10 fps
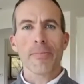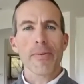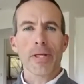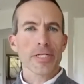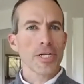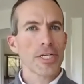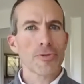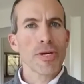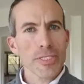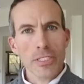And people like to
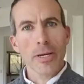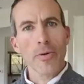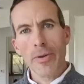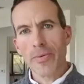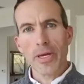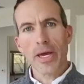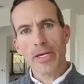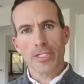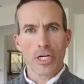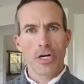dismiss the W N B
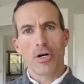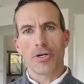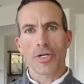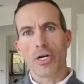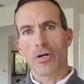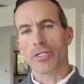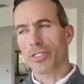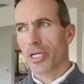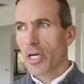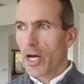A as, oh, you know,
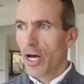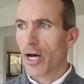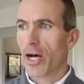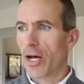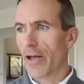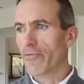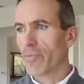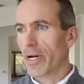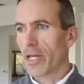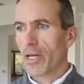it's uh,
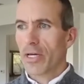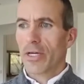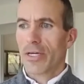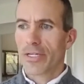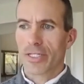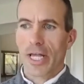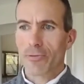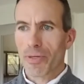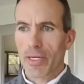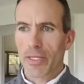everybody is
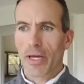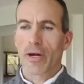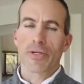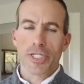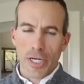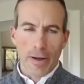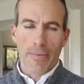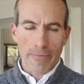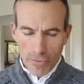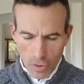lesbian there, which
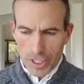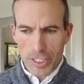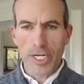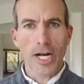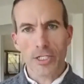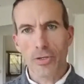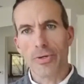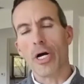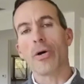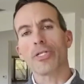of course is not true.
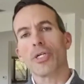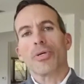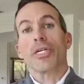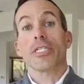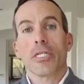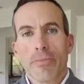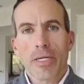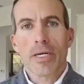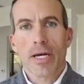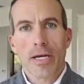And oh, it's so easy to
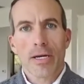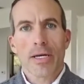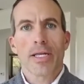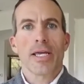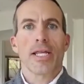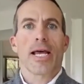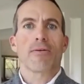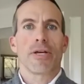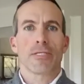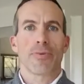be uh, an
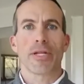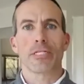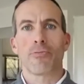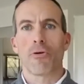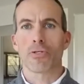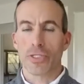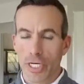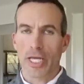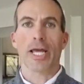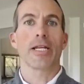out lesbian in sports, which
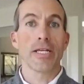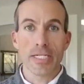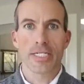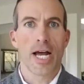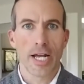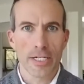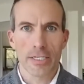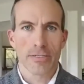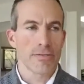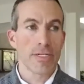again is
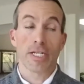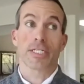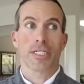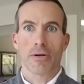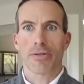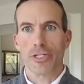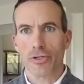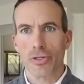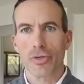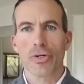not necessarily
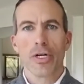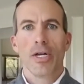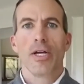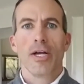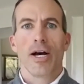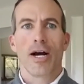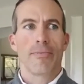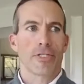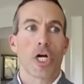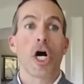true.
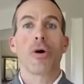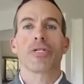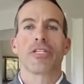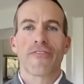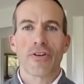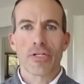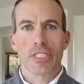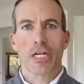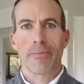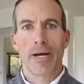Um, it's always
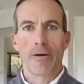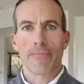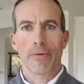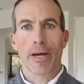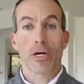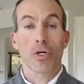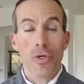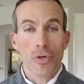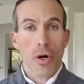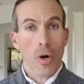difficult to come out, no matter
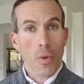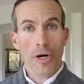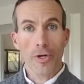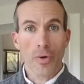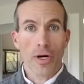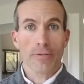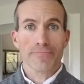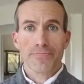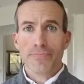who you are or where you are.